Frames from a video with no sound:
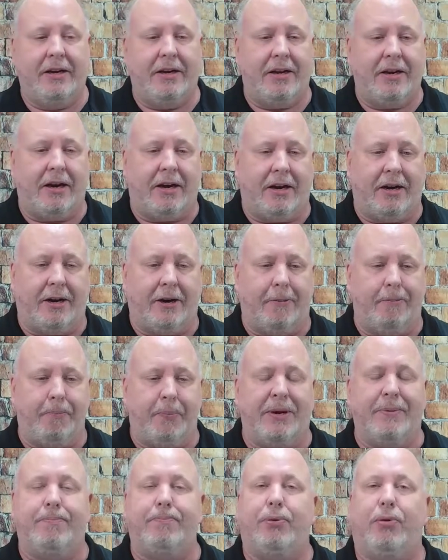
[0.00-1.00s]

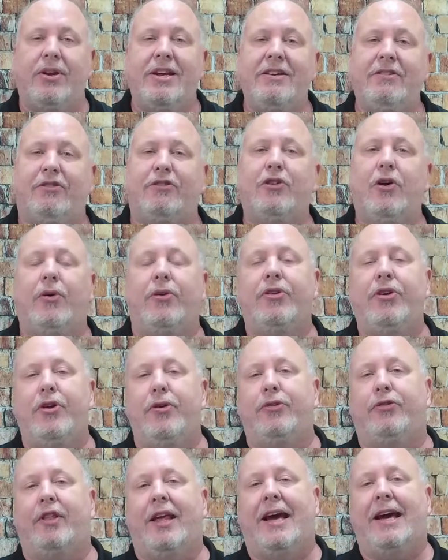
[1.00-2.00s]
But please don't
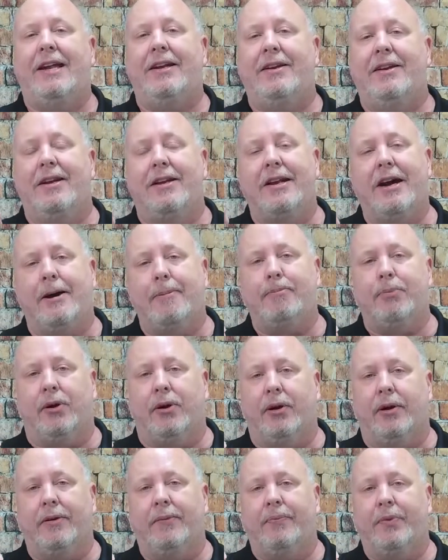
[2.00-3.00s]
use that
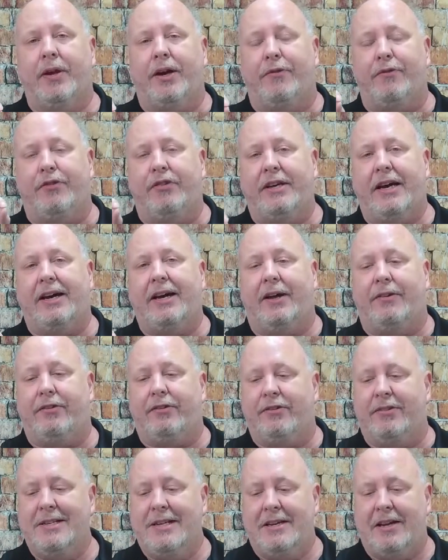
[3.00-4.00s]
number of
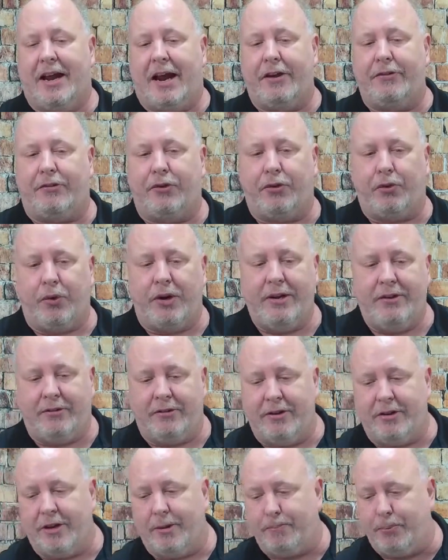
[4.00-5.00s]
deaths as a
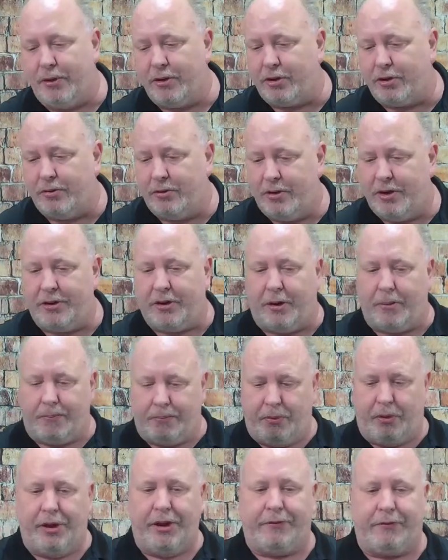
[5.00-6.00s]
reason to put your
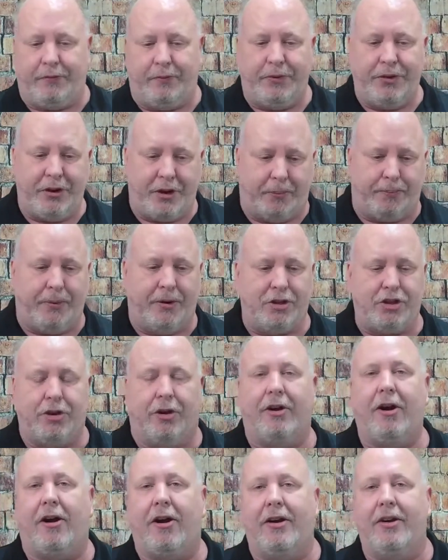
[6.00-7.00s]

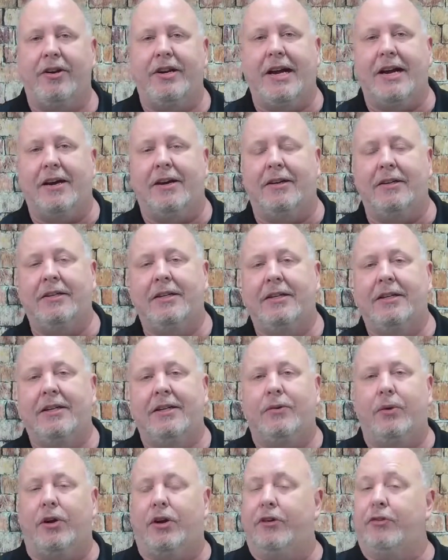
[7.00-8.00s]
guard down,
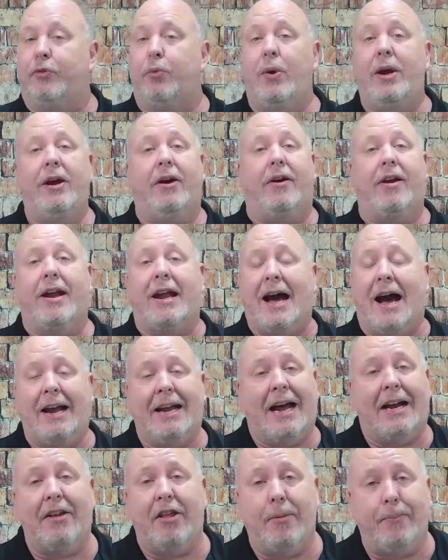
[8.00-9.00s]
because we are not
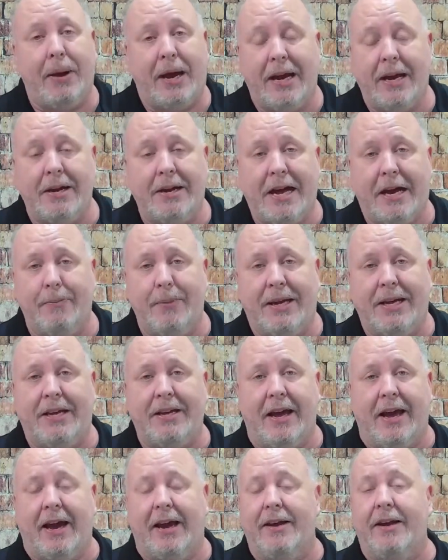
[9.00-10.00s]
out of the pandemic
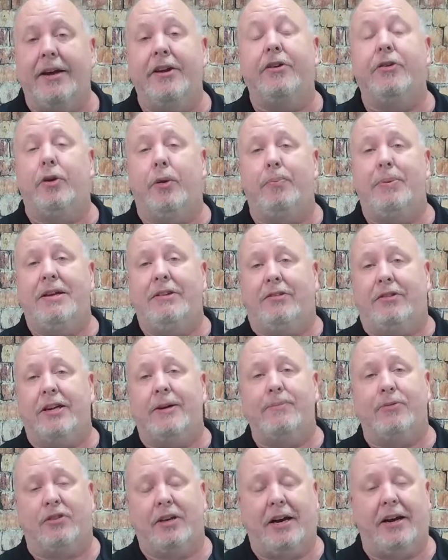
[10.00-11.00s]
yet, and it'll be
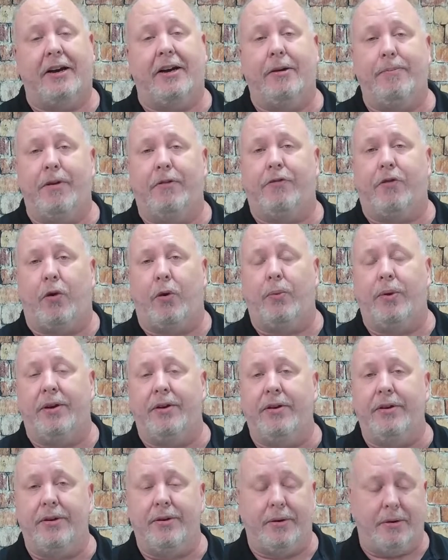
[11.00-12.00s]
some time before we
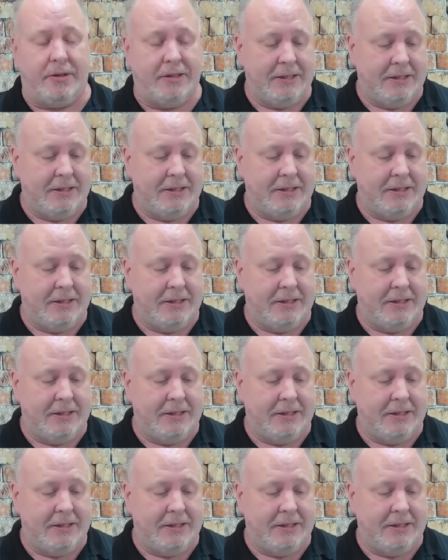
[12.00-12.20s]
do.